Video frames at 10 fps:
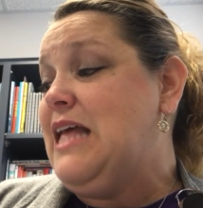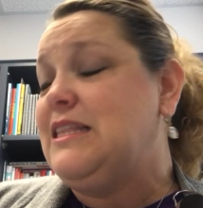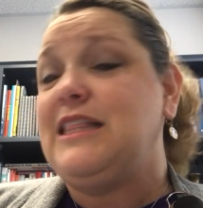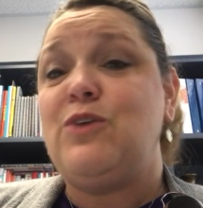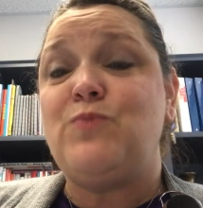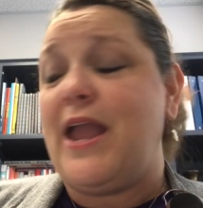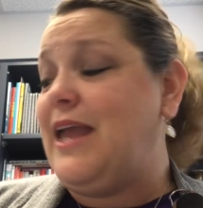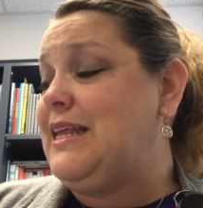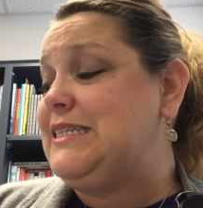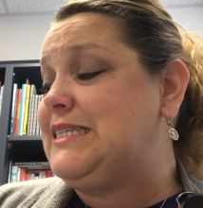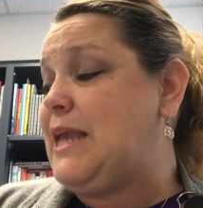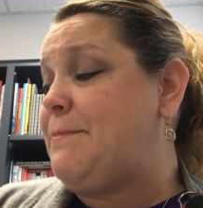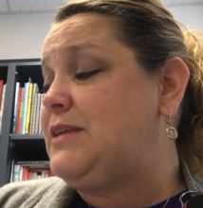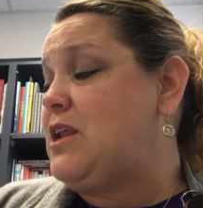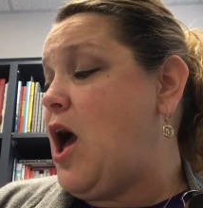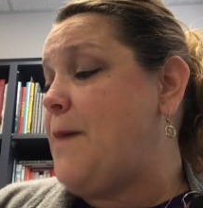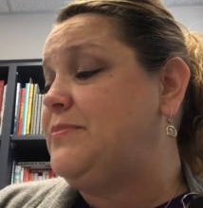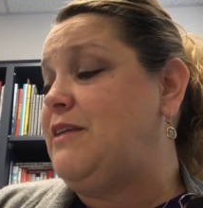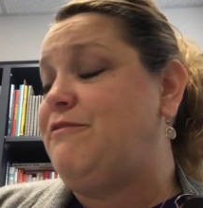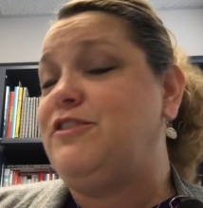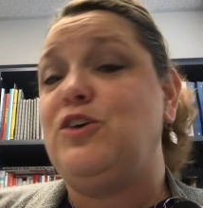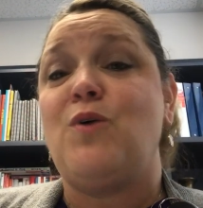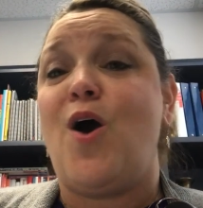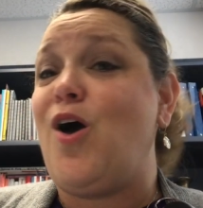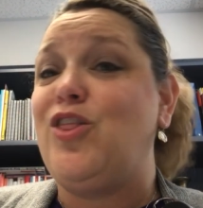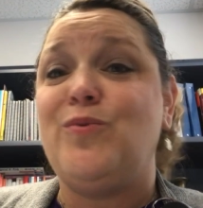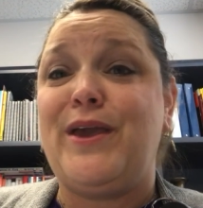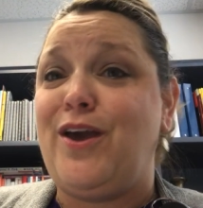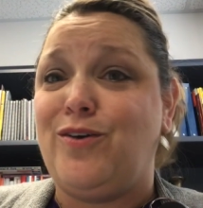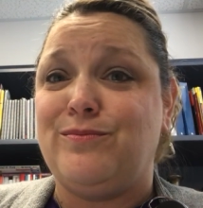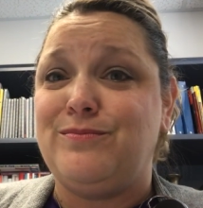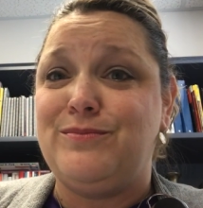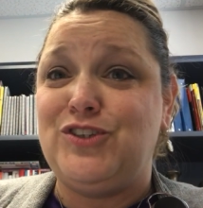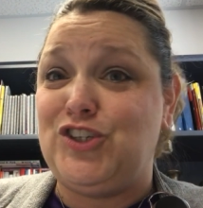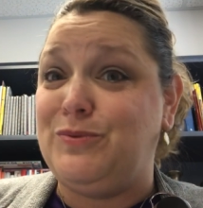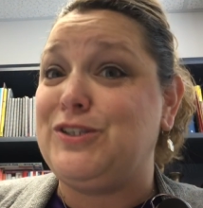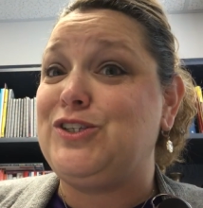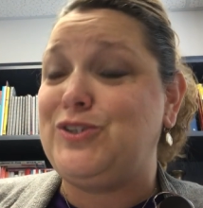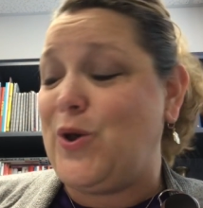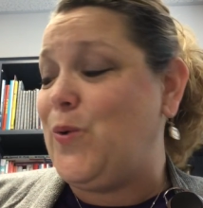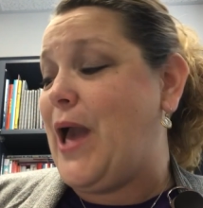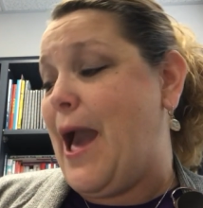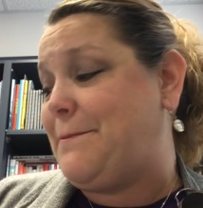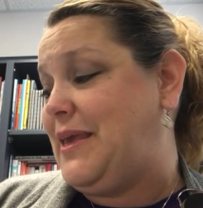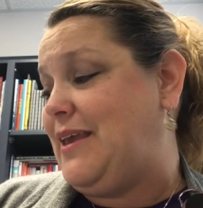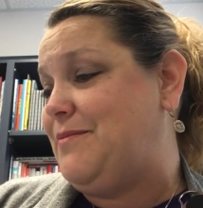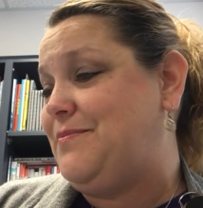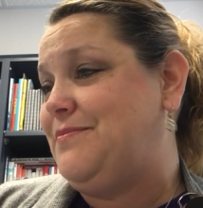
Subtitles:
Lily ran and skipped and hopped and flew all the way home. She was so happy.